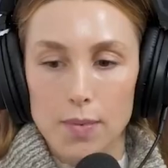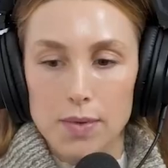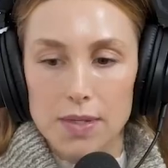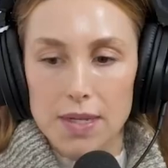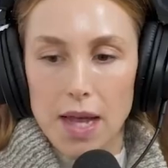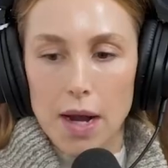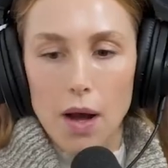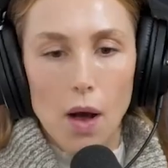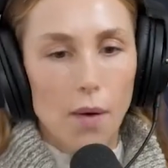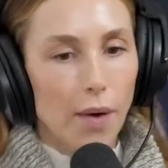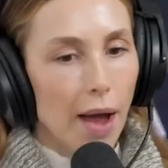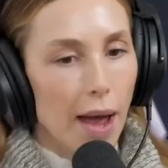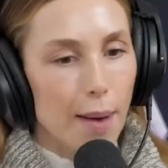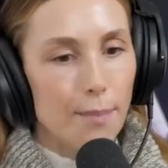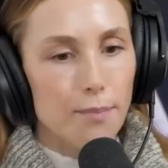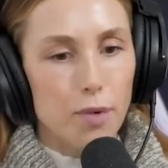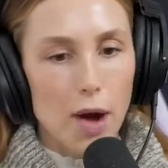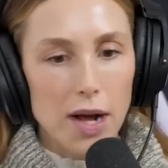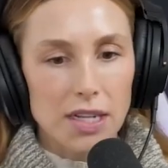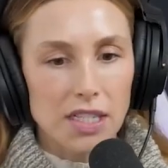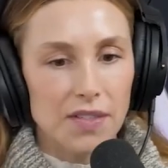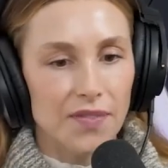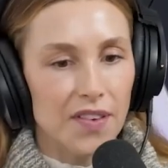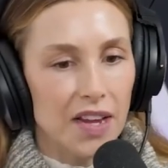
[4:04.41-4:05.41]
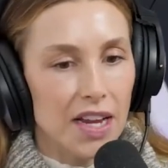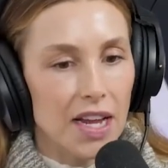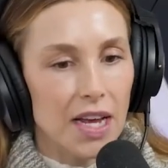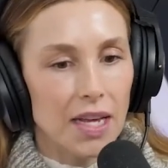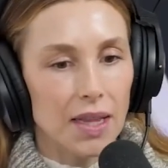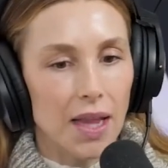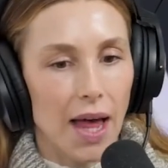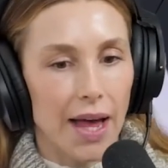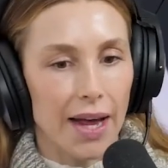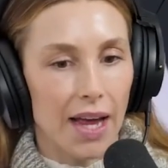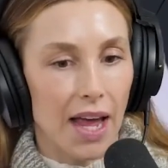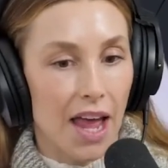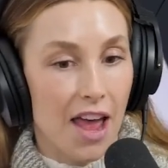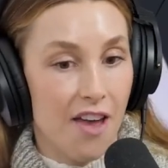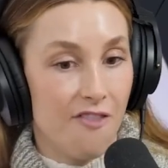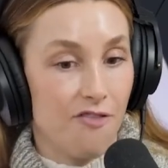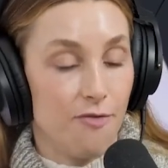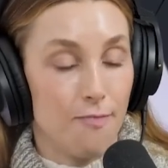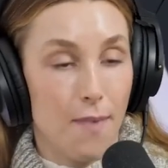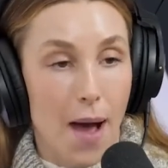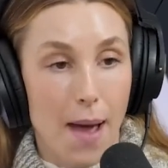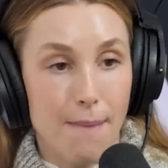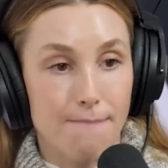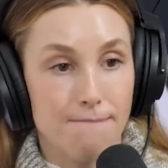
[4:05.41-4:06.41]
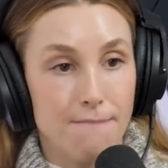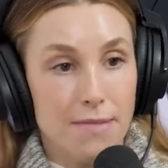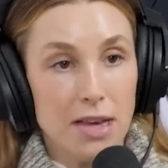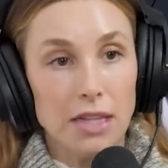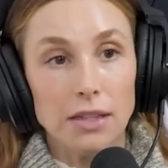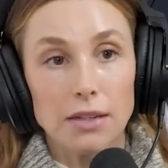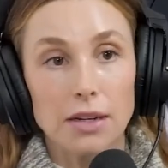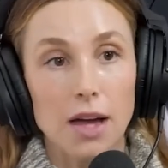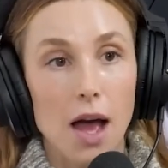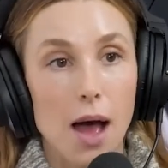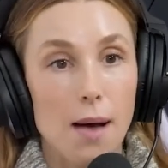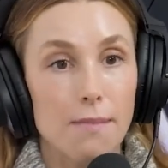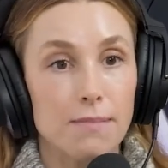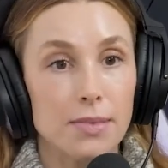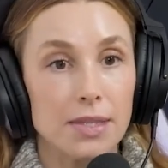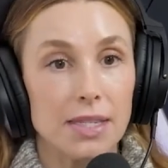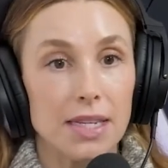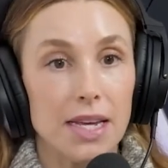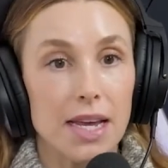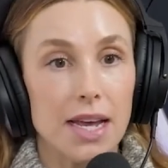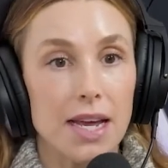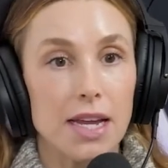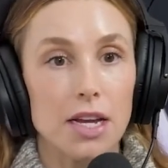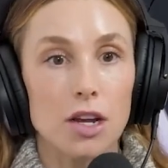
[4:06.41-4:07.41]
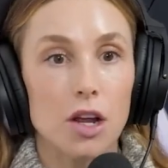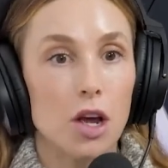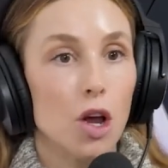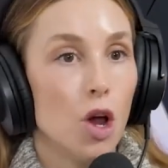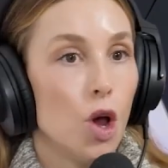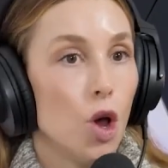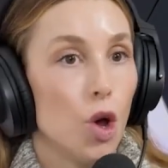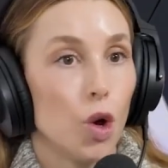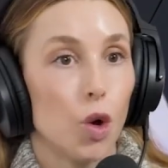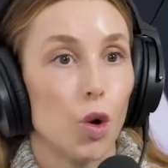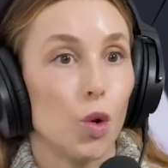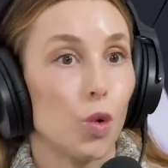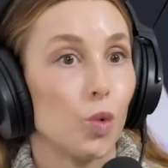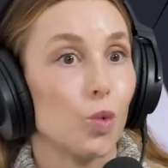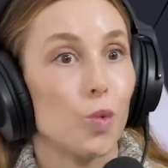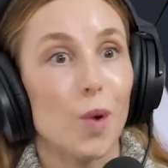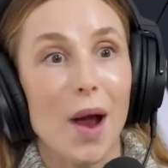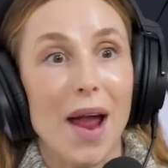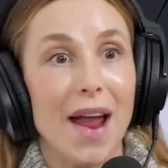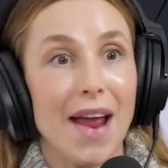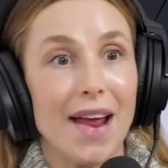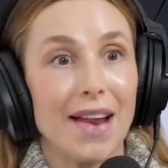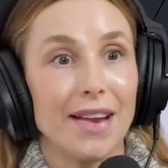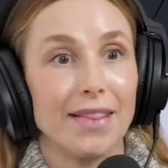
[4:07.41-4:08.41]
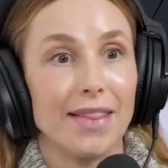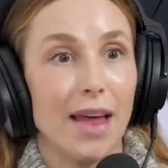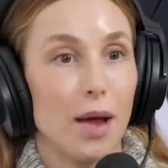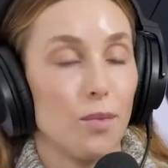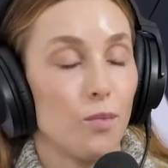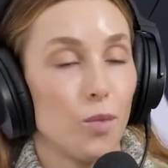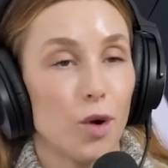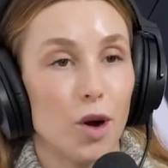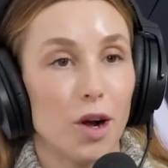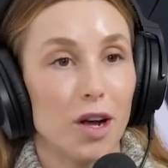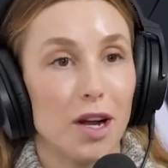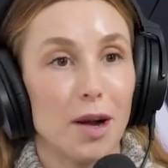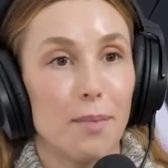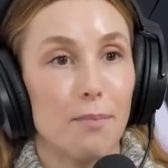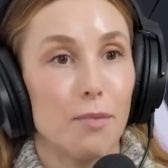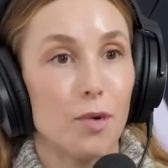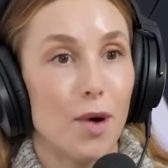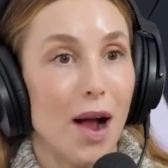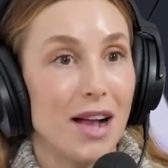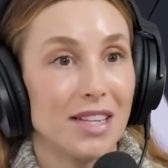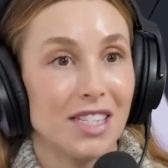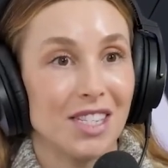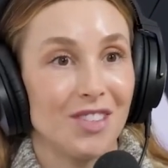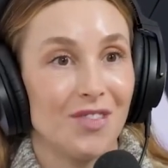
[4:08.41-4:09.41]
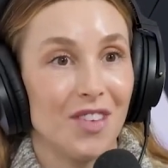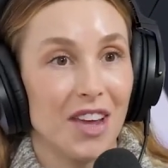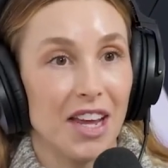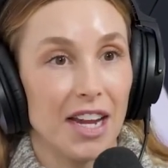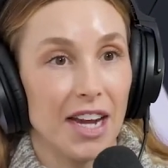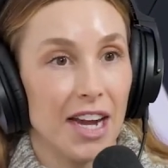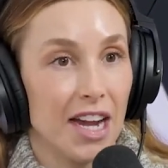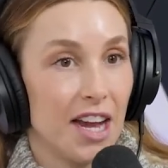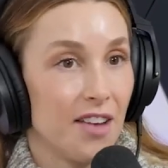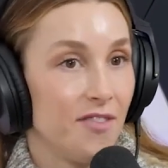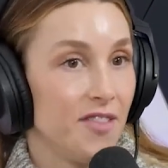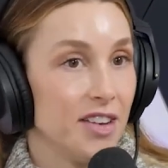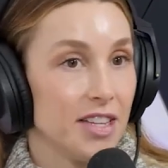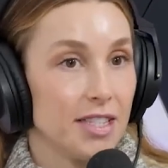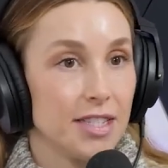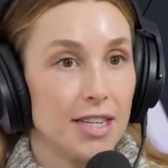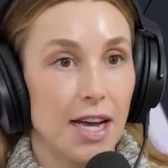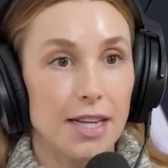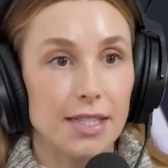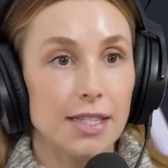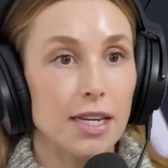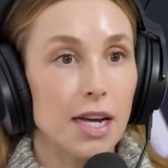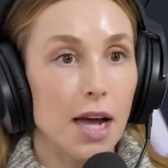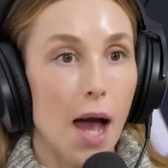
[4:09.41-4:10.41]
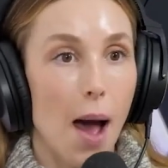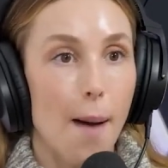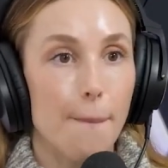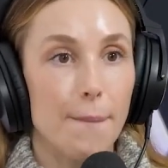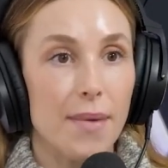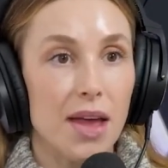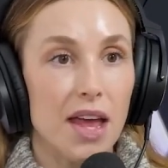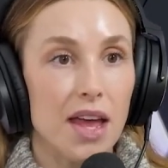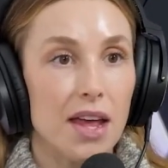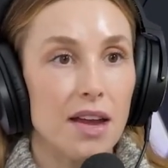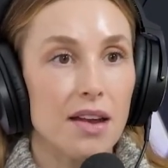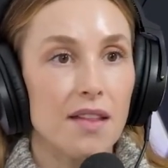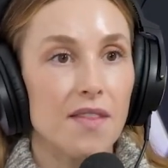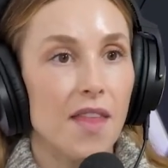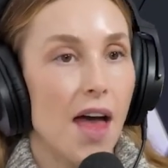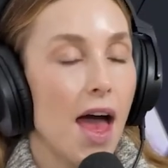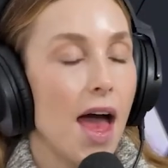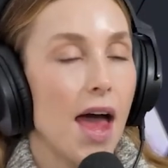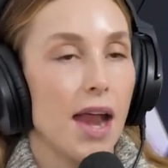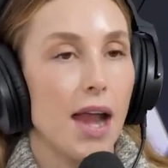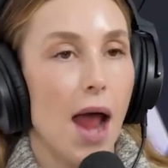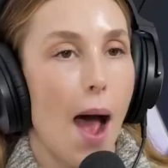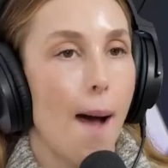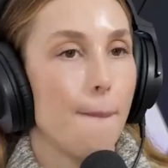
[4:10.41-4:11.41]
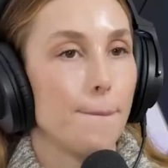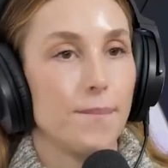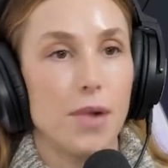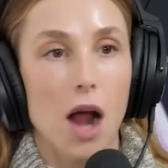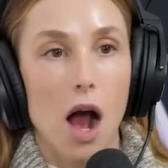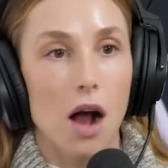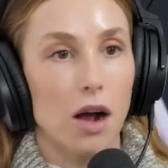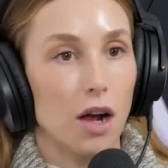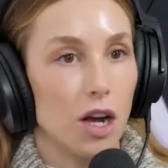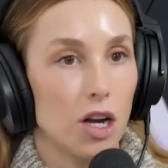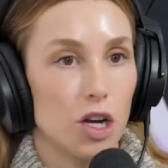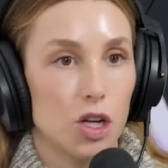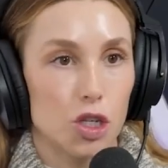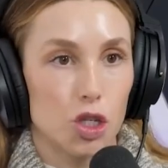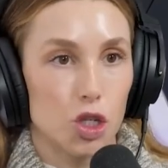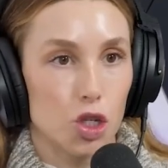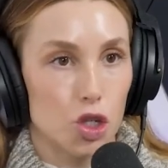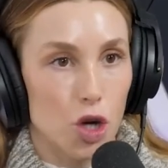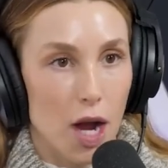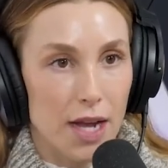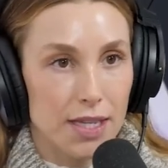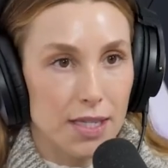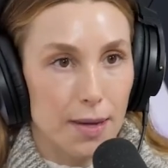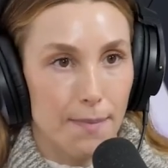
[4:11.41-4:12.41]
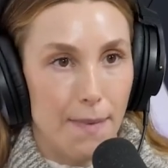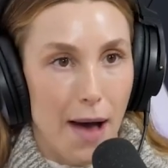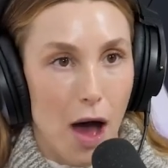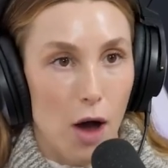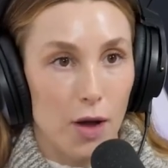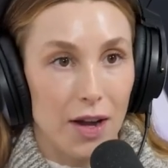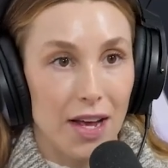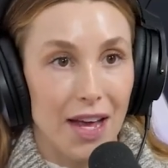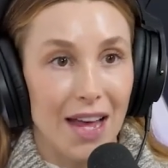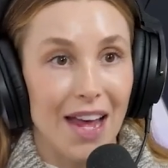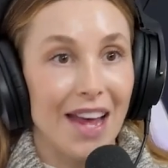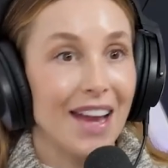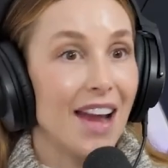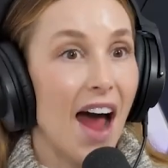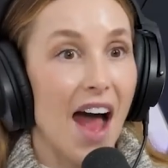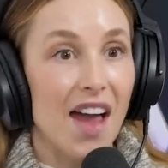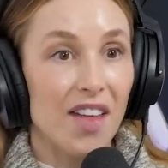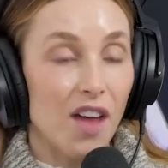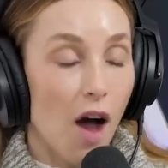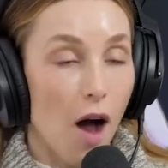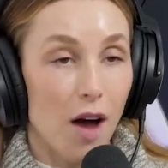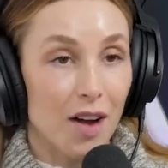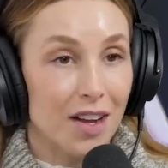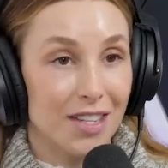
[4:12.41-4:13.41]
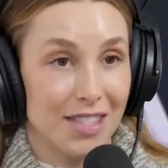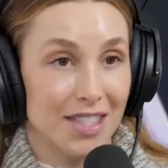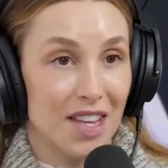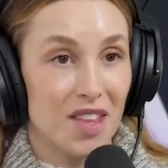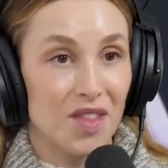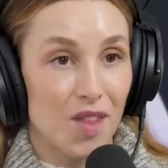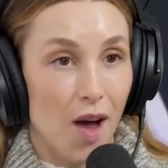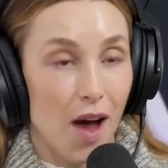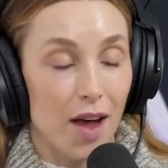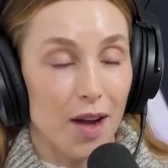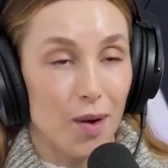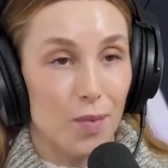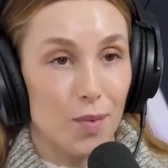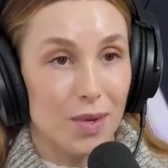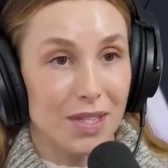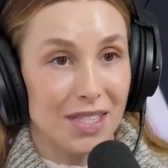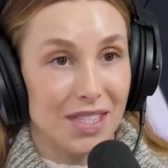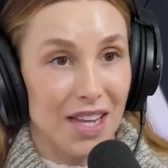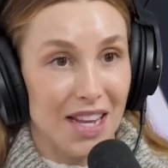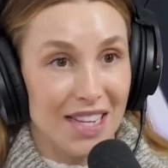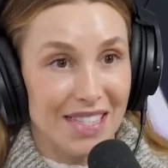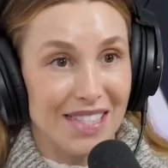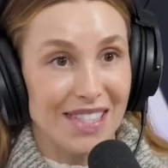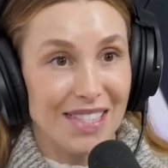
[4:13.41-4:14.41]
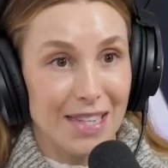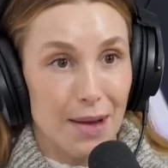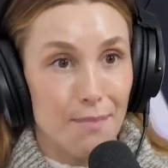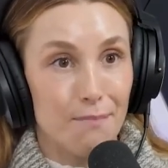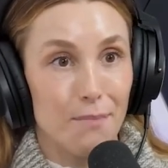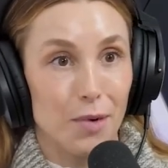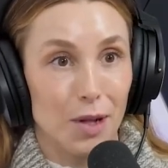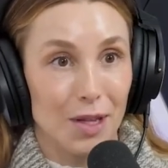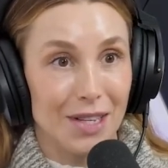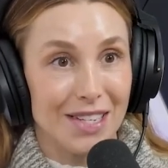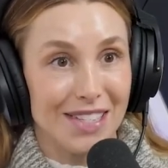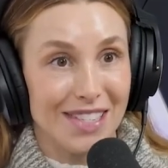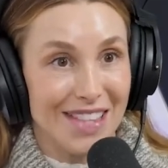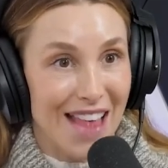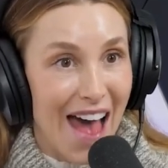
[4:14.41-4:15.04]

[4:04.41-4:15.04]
was like, okay, breastfeeding, like if my milk comes in, great, then we're going to breastfeed. And if it doesn't come in, then I'm not going to stress about it. And I honestly thought it was as simple as